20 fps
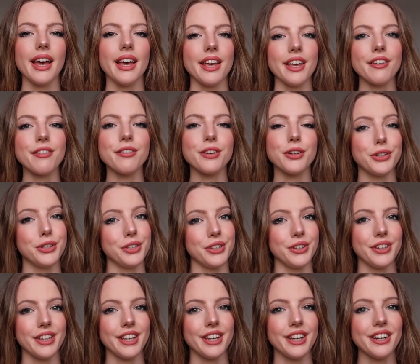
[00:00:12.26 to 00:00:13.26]
If you're new
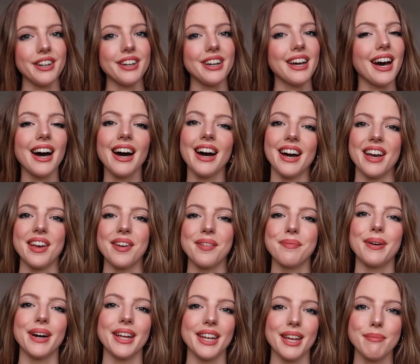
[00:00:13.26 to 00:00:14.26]
here, hi,
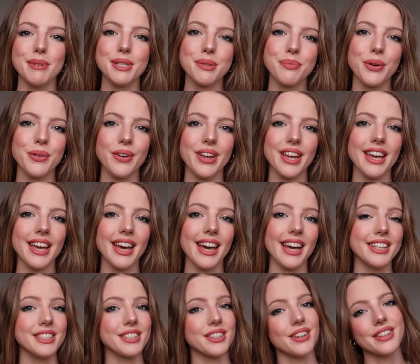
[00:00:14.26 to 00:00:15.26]
my name is Marie
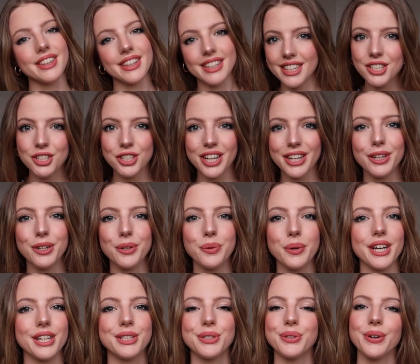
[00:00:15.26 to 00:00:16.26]
and on this channel
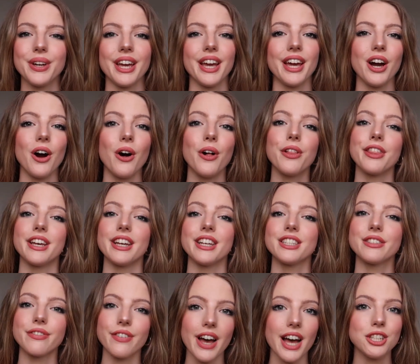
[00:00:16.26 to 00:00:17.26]
we are talking all
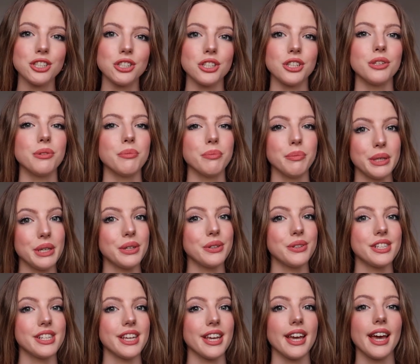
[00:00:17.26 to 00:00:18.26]
things fashion,
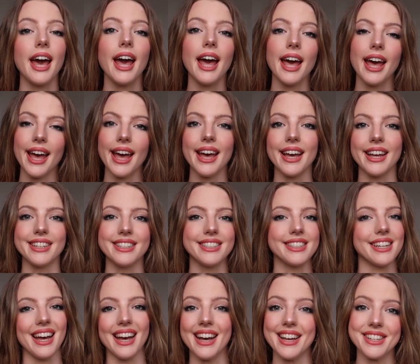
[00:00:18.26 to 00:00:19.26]
beauty
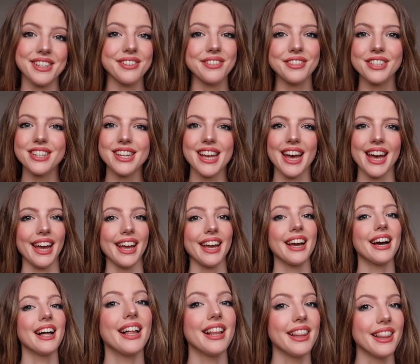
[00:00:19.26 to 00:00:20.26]
and, as of today,
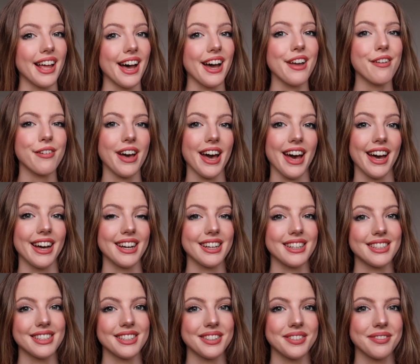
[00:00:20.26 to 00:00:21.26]
life
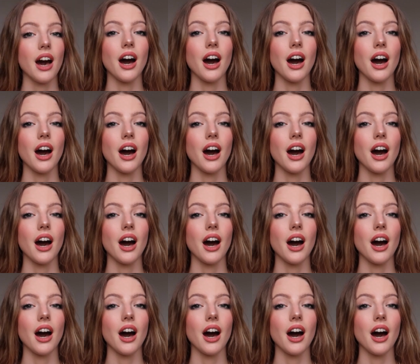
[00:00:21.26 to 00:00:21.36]
hacks.